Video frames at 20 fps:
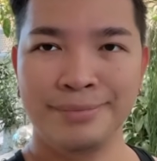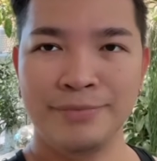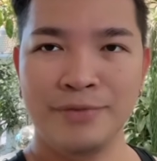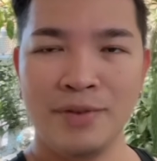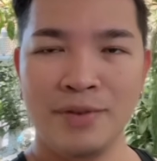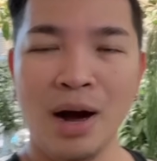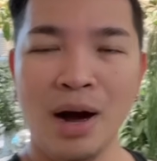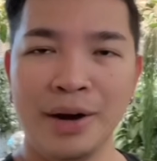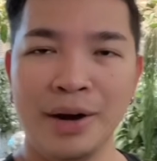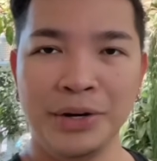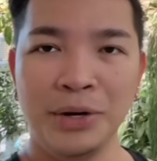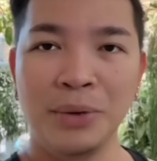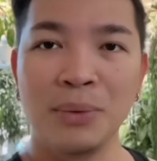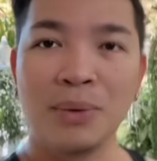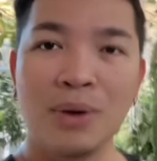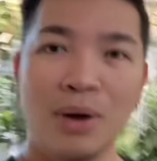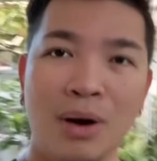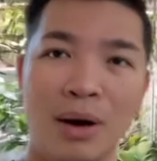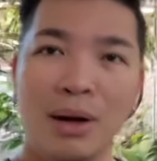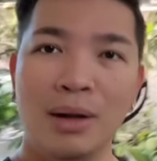audio
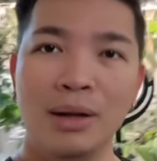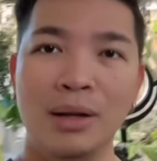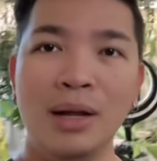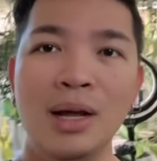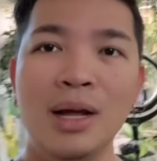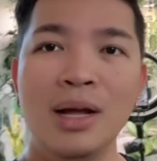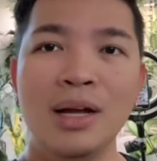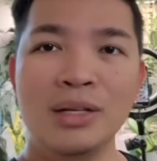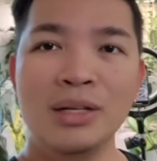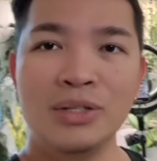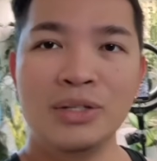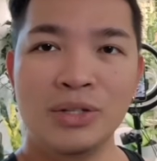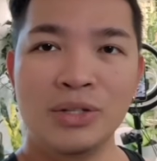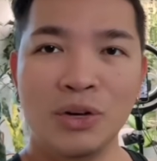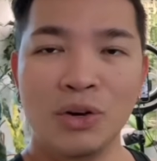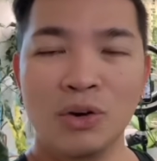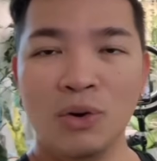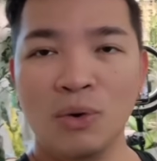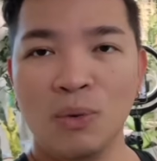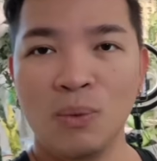call,
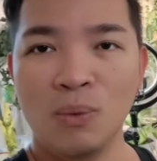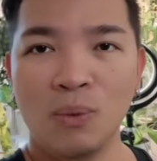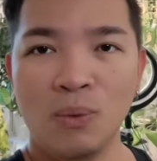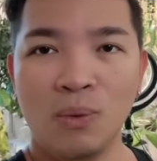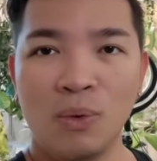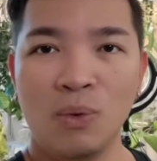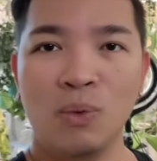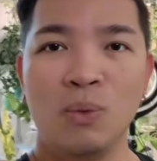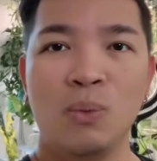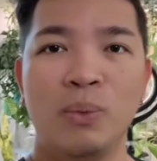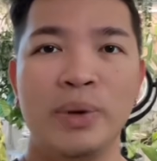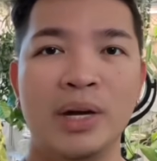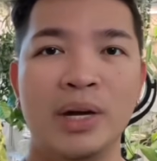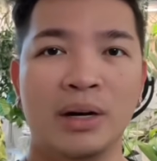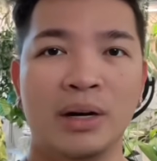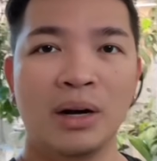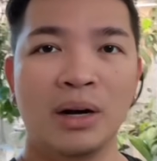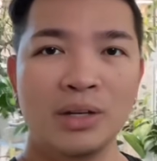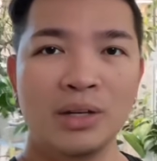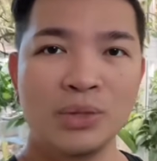so we
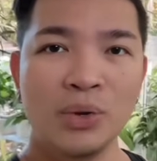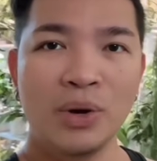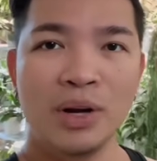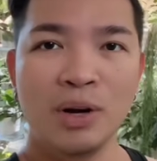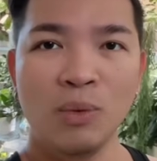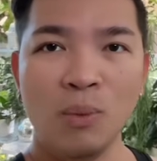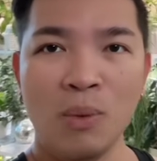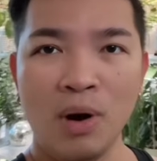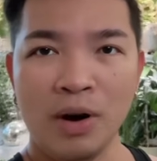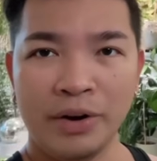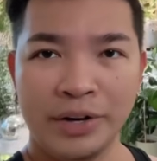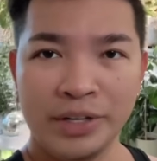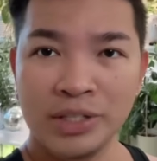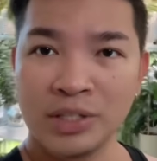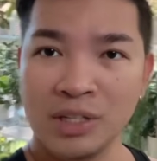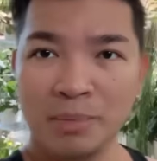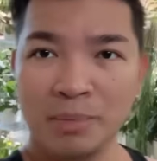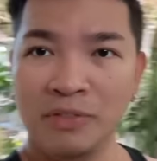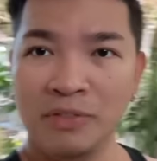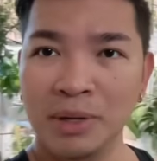are also going to water
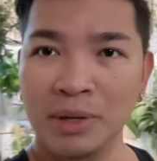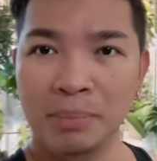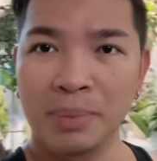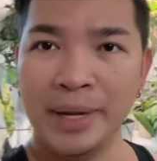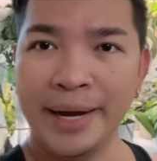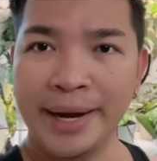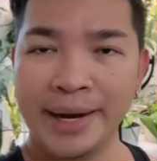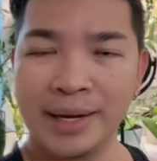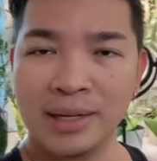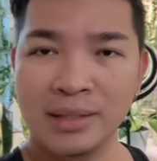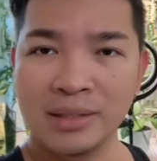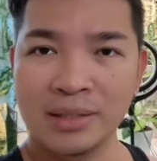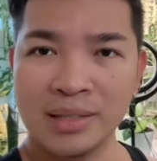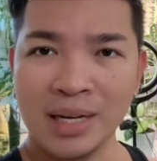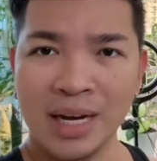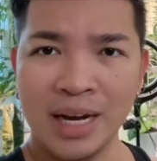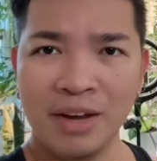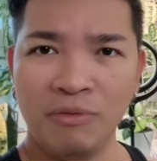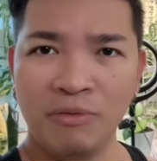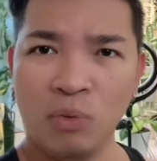some of the plants.
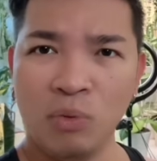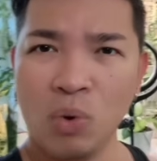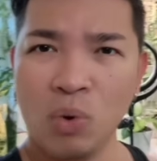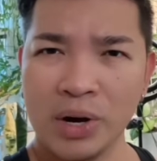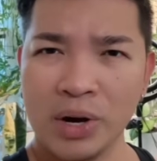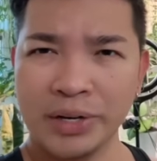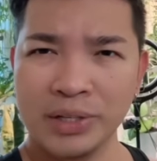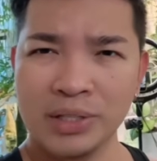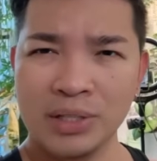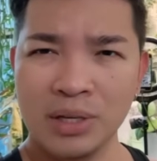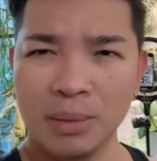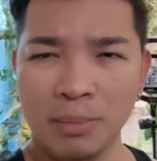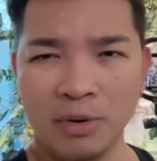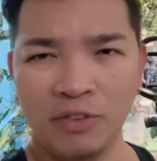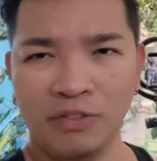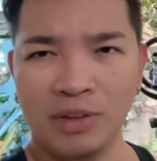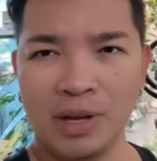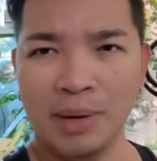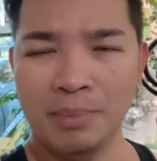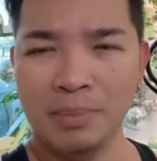I've watered some of
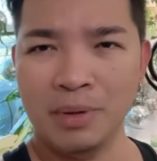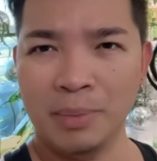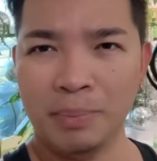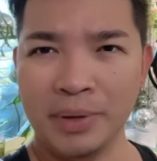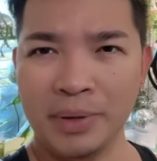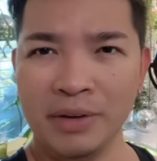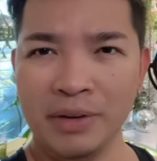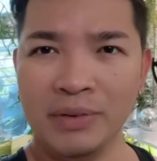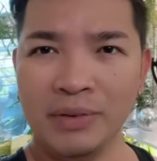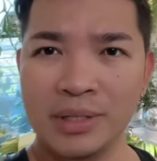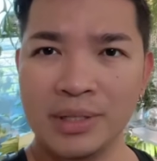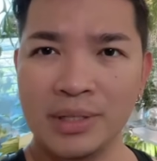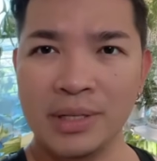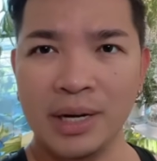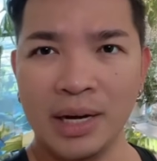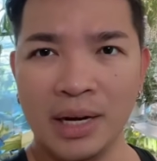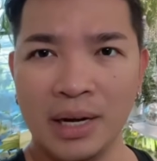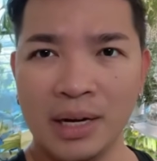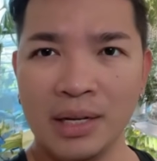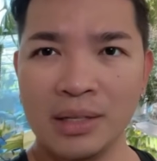them the previous
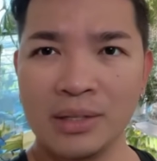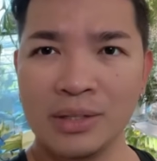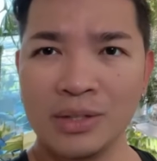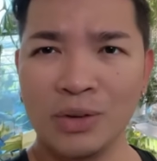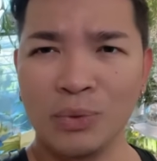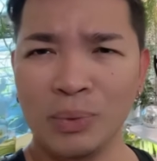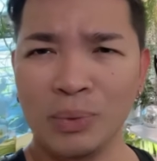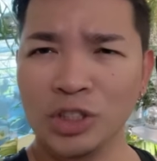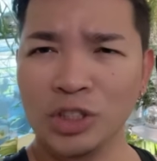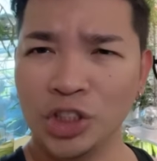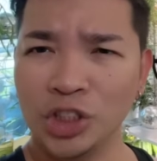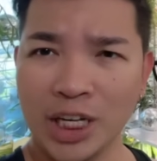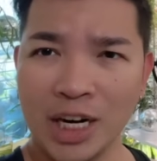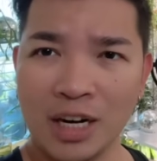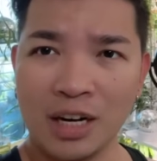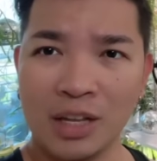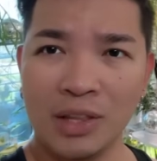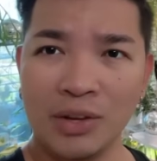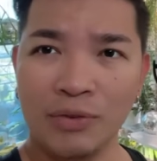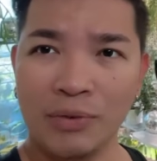day, so we'll check
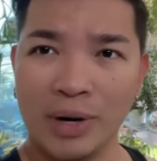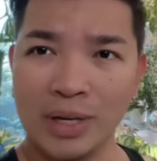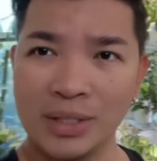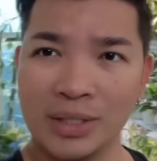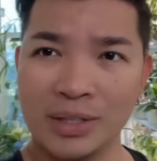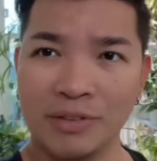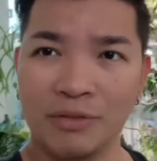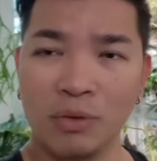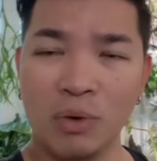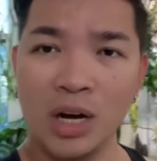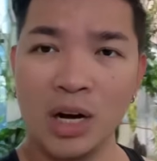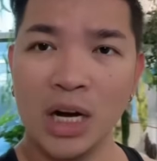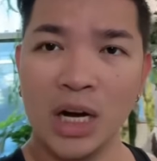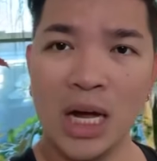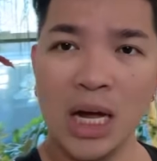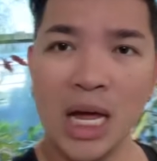the reservoir. So